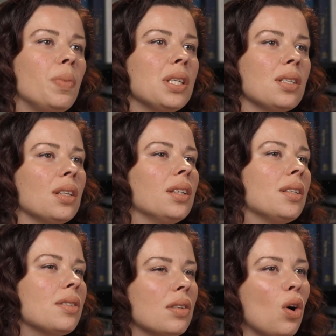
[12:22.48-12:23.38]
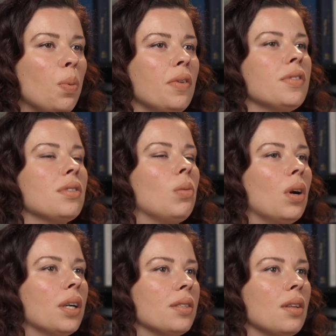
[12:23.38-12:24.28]
basically, the scope of his
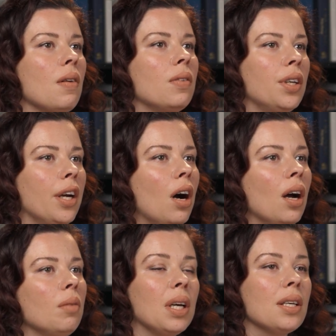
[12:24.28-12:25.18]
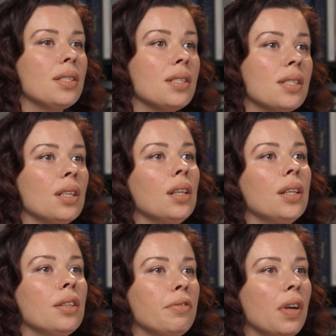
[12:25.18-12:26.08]
work is not very high because he's still
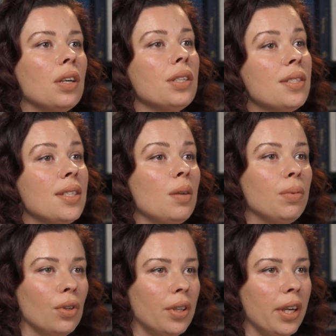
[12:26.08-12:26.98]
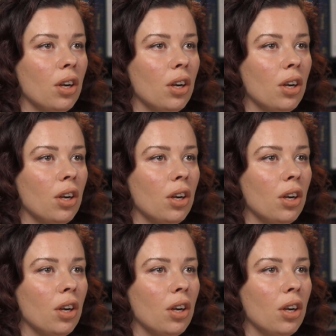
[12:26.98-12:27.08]
on a very steep learning